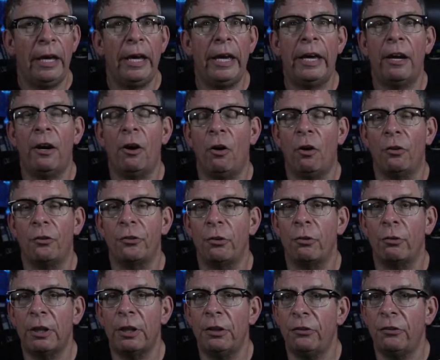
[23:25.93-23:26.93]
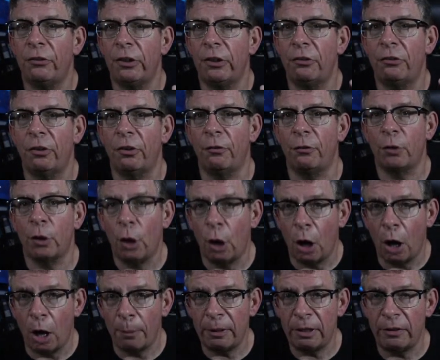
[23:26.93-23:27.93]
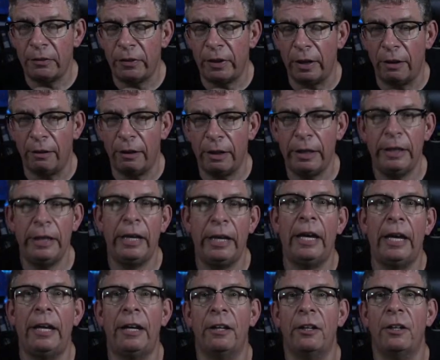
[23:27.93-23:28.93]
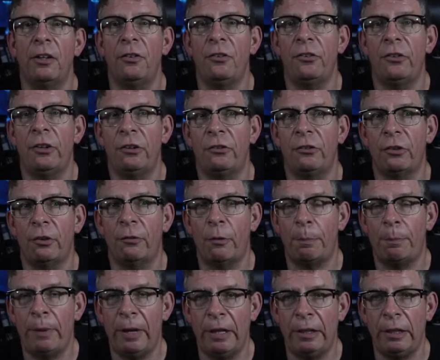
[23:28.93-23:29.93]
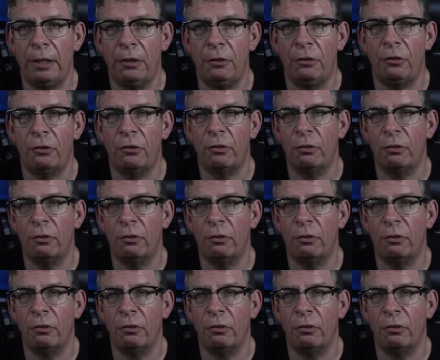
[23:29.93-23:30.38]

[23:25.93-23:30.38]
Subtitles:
It also consists of commentary, and it consists of opinions.